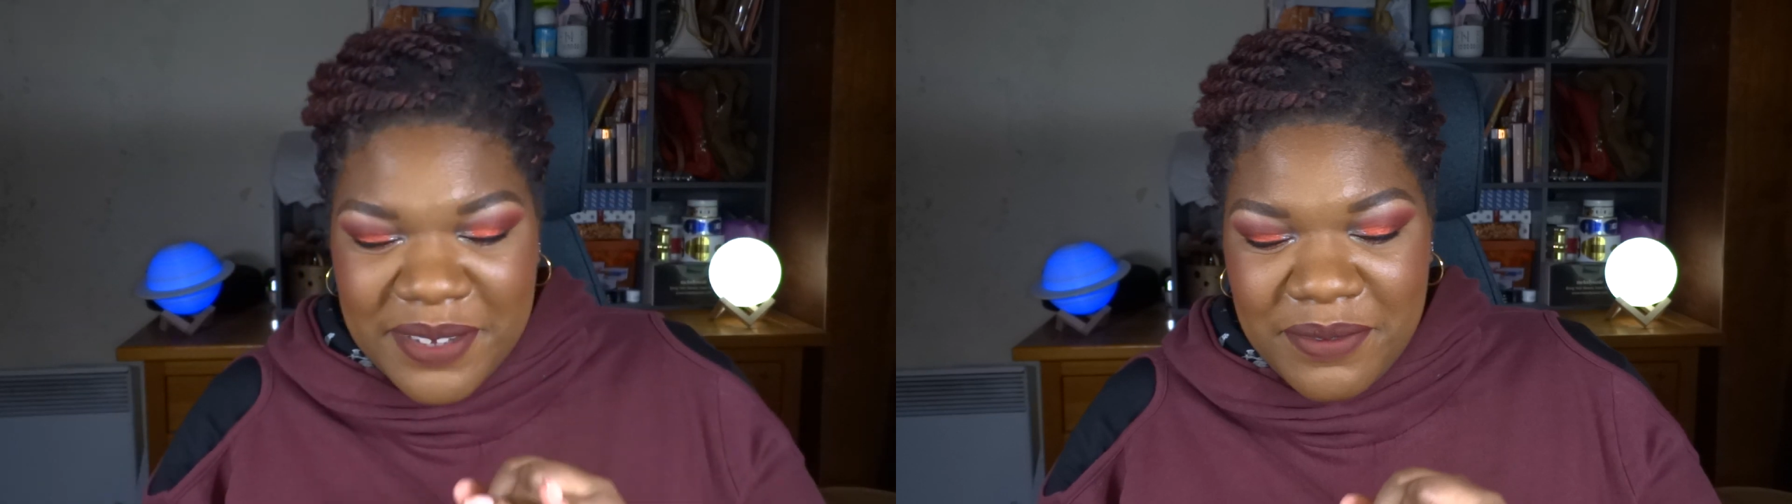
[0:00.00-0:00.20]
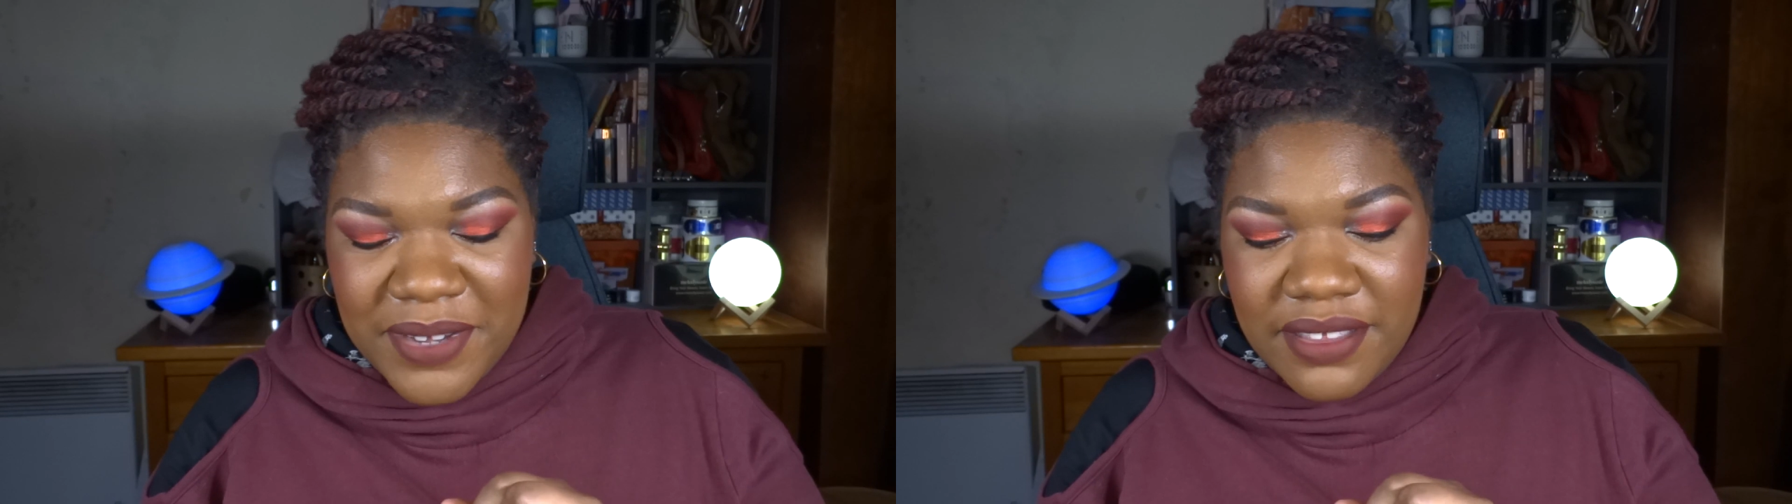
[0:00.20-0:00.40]

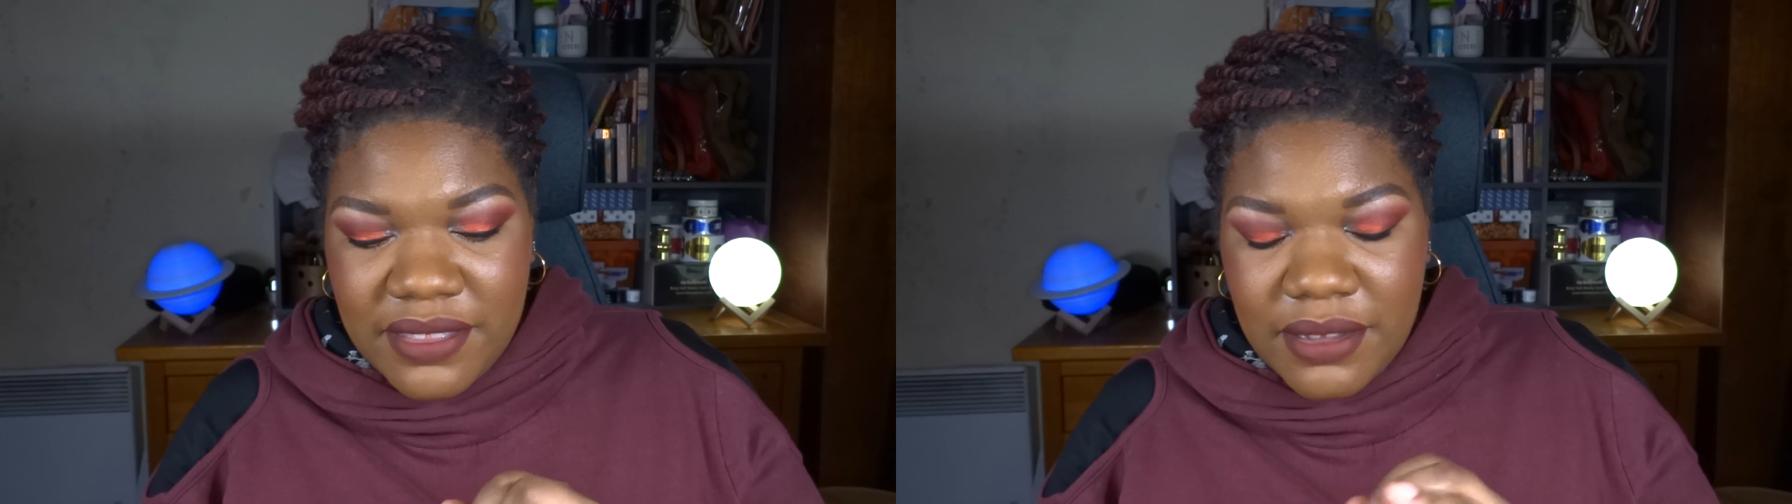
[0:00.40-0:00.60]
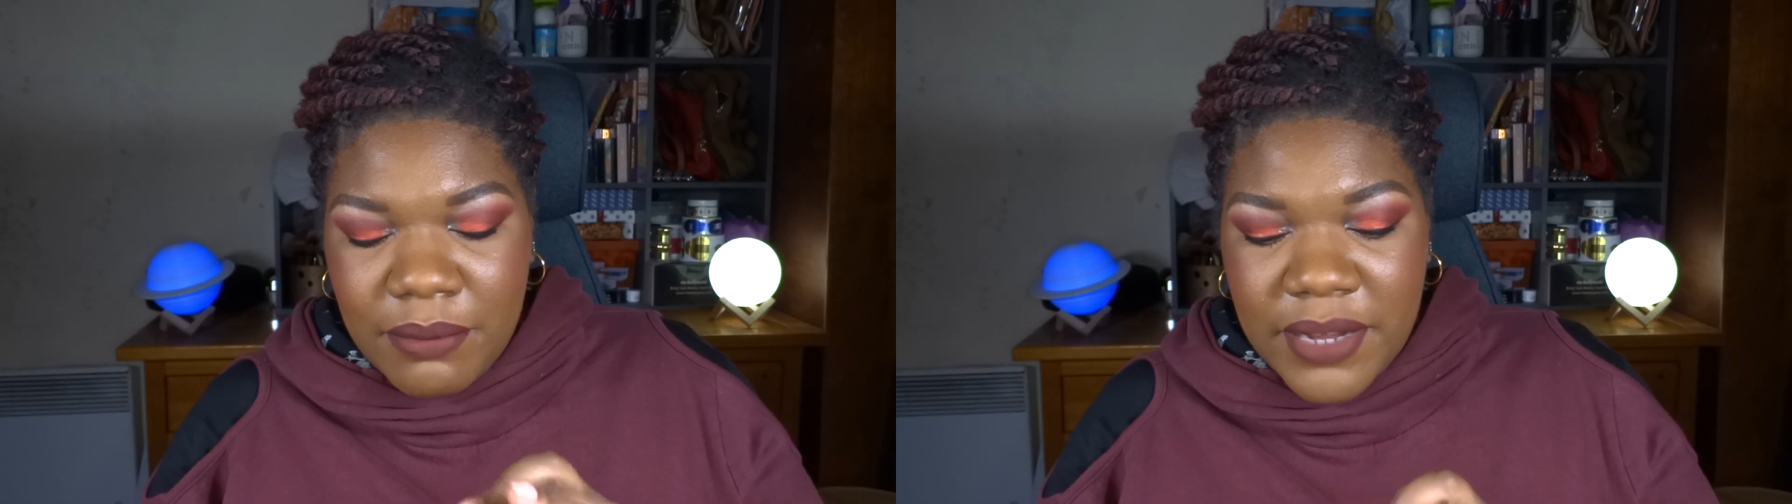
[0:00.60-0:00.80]

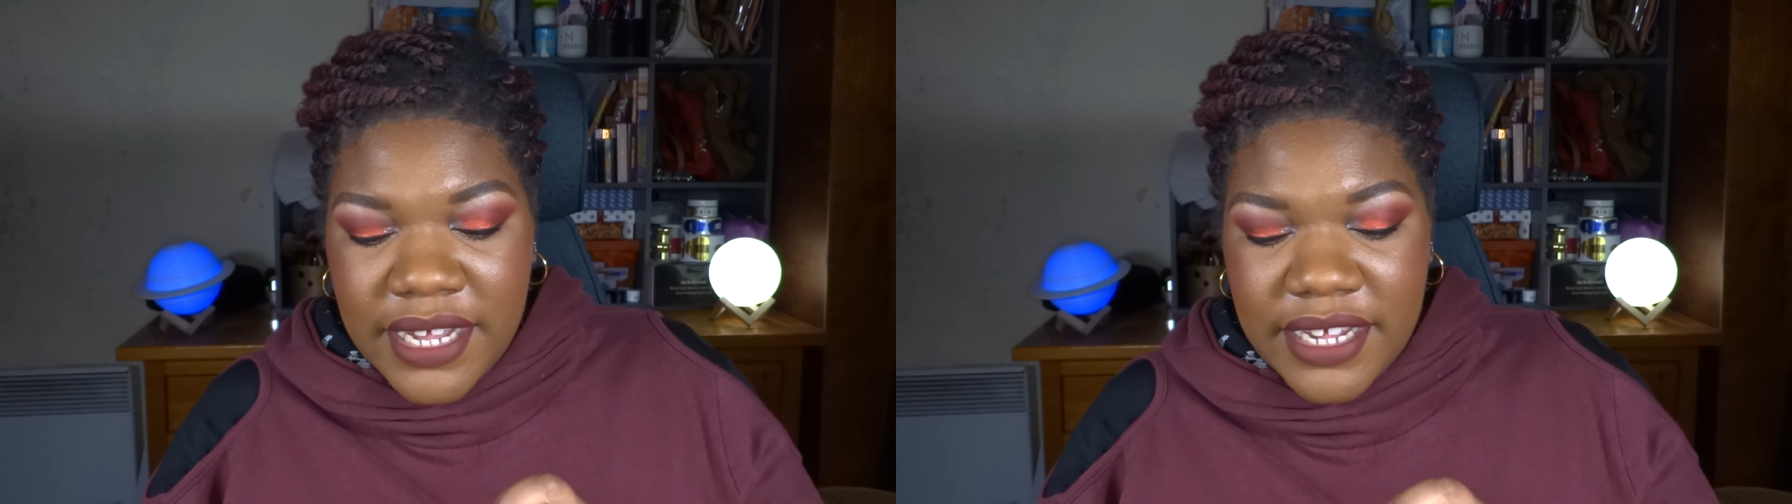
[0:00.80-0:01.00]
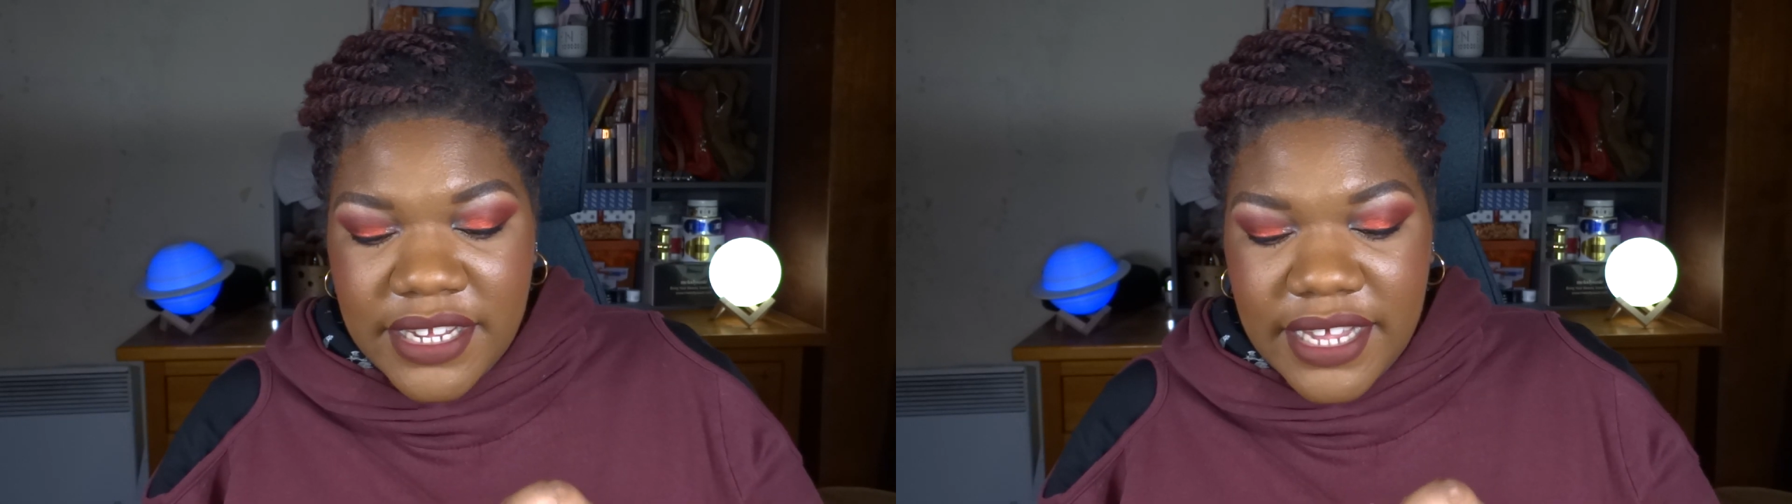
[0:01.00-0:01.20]
with
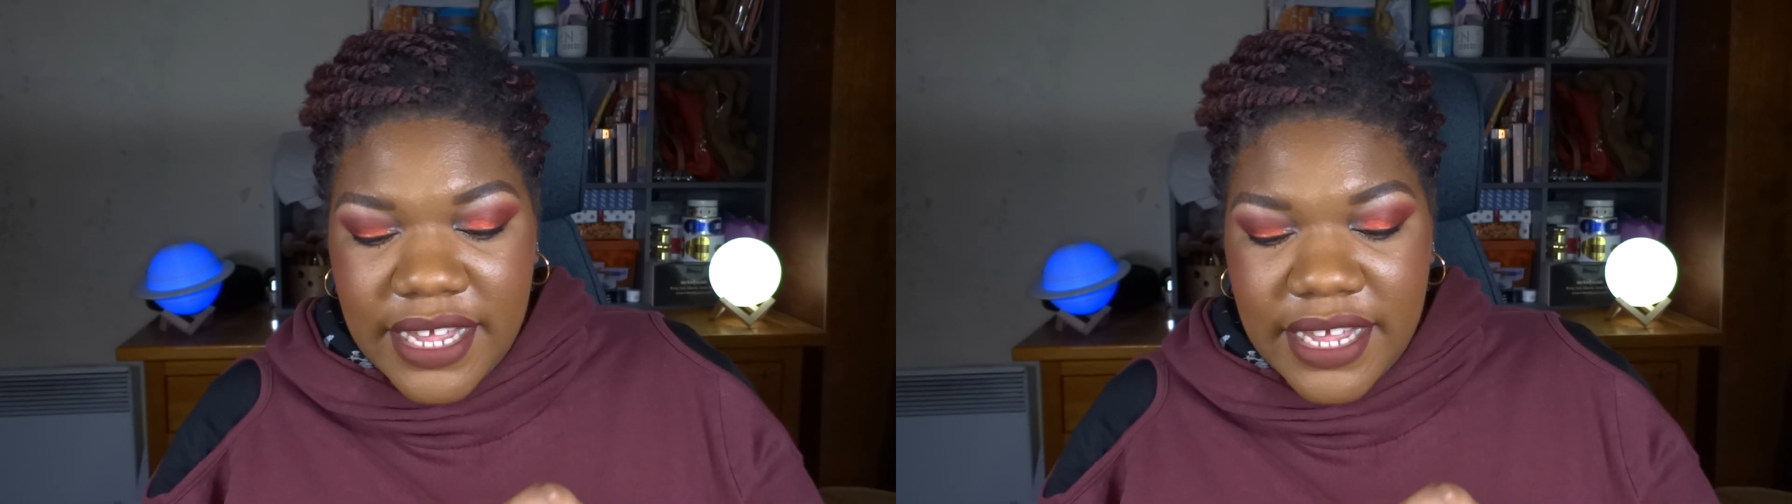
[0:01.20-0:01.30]
my